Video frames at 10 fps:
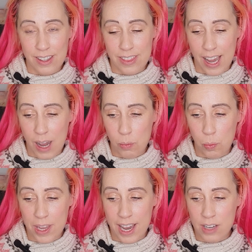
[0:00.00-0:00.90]
that
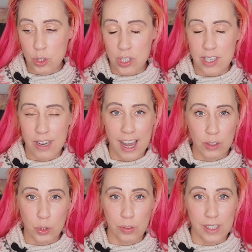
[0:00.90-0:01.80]
we are just
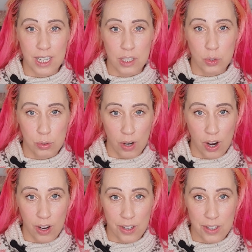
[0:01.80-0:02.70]
naturally
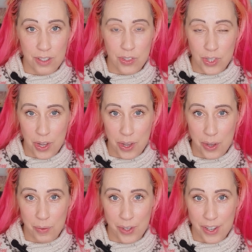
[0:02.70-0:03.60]
drawn
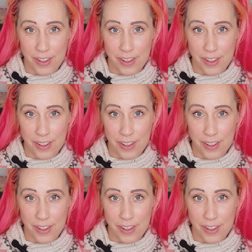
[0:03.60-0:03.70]
to